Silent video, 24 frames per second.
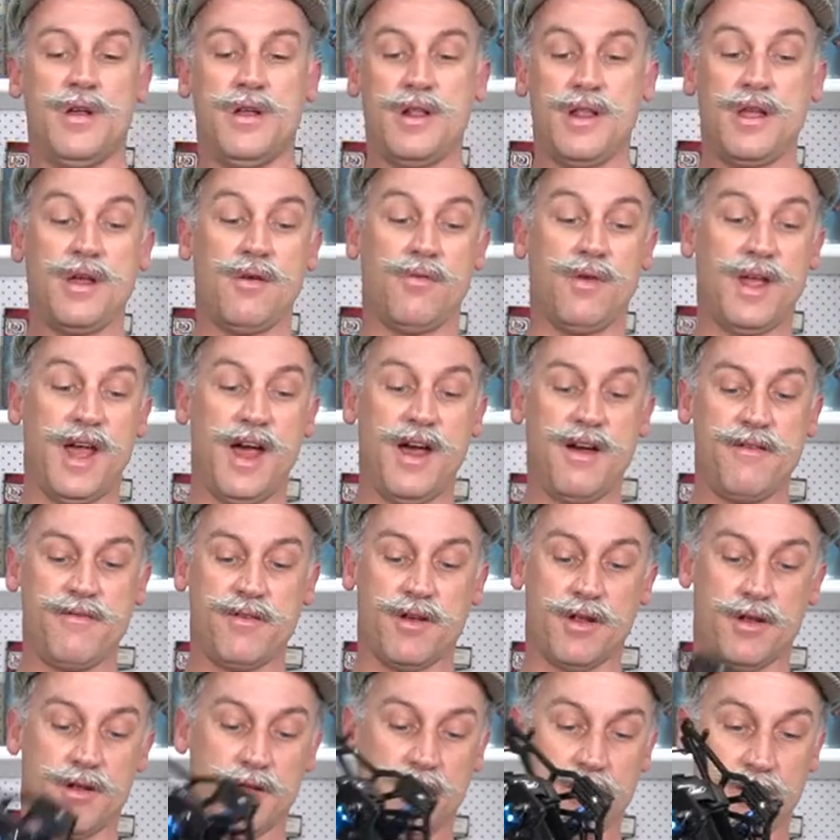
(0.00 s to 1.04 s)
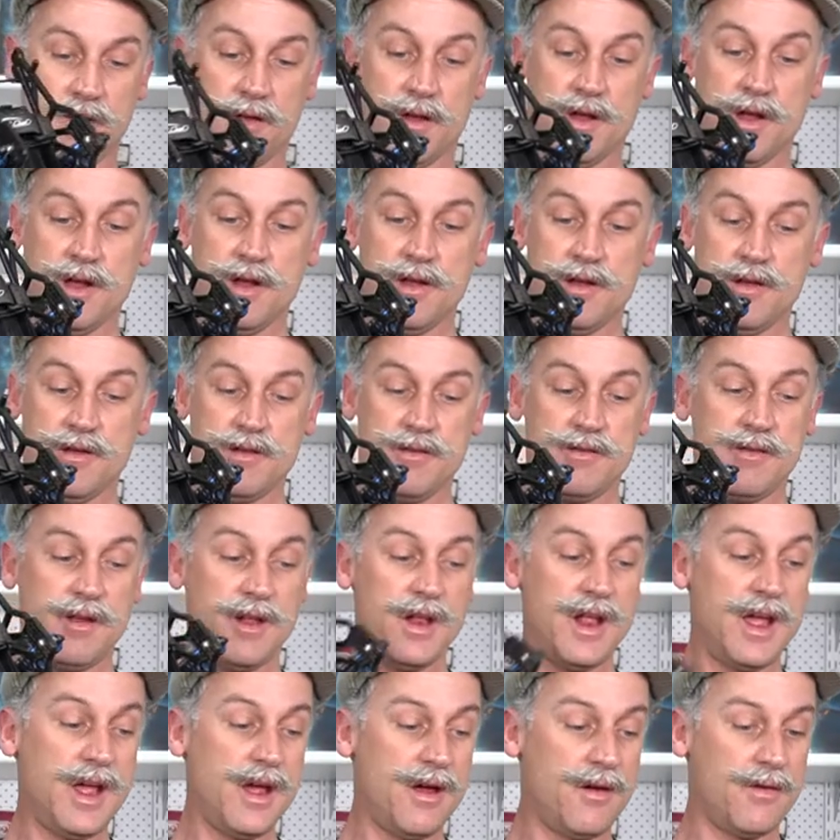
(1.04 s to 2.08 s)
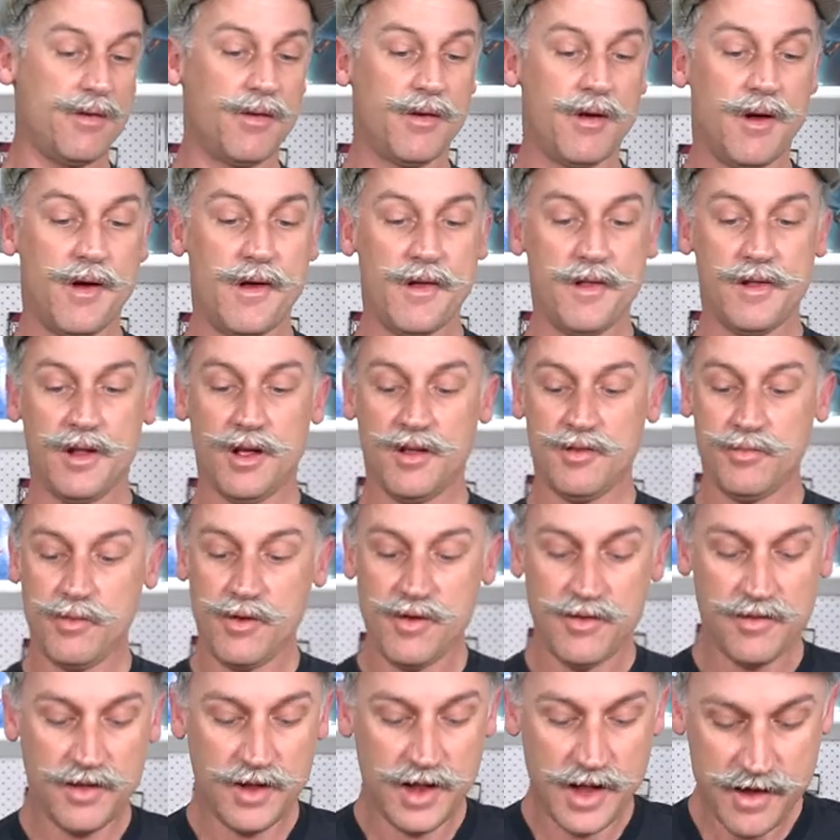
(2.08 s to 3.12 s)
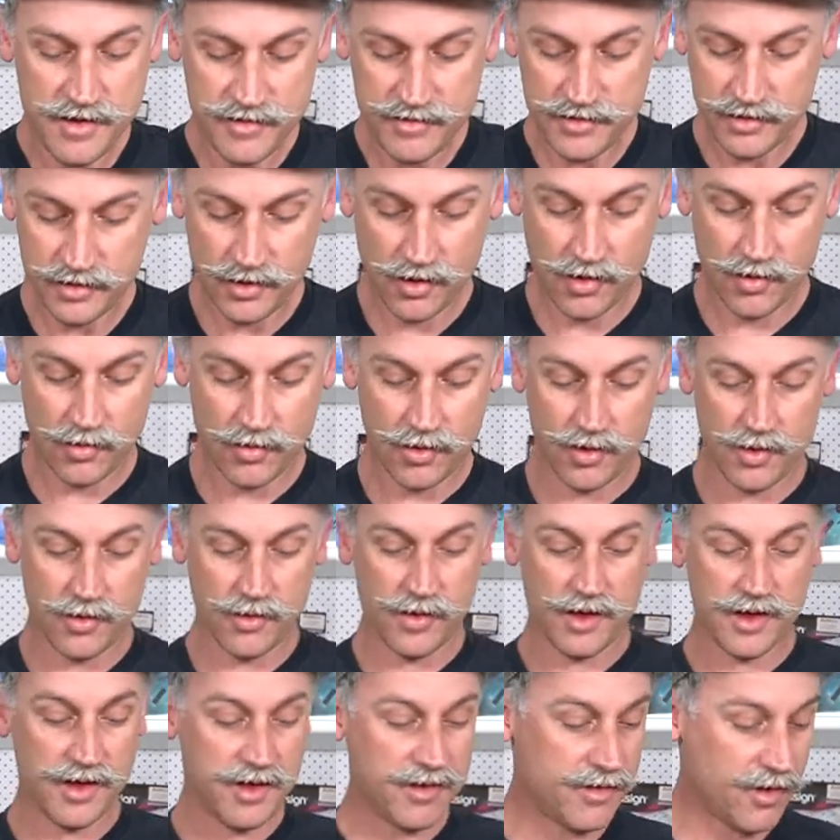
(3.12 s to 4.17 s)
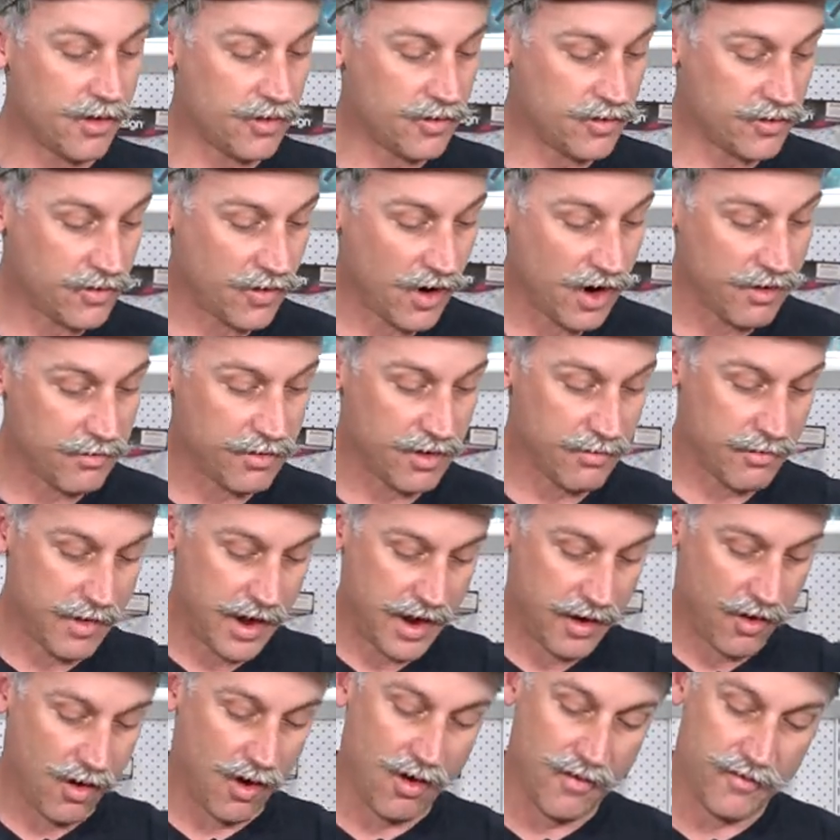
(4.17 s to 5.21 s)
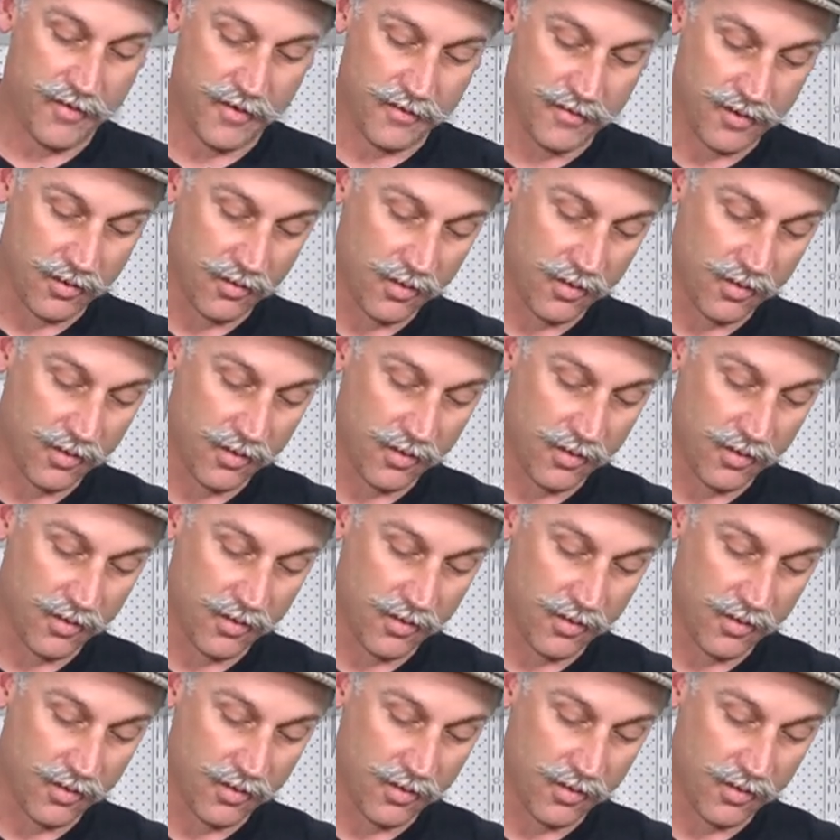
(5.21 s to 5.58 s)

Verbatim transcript: There we have it. So now I suppose the last thing that I'll do is I'll scrape the mud off of the